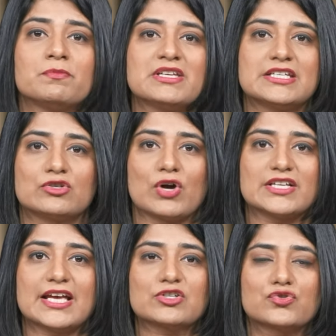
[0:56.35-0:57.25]
domestic
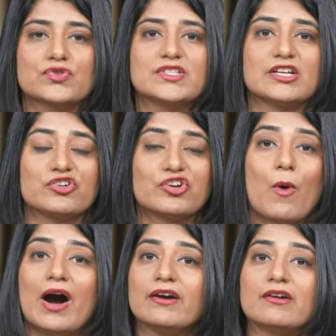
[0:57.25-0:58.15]
transactions that
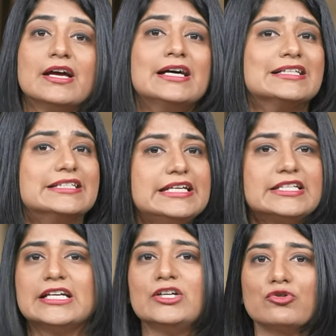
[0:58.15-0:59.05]
require
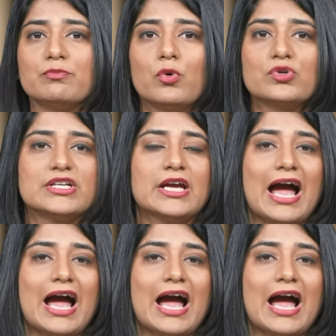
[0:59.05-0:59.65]
detailed reporting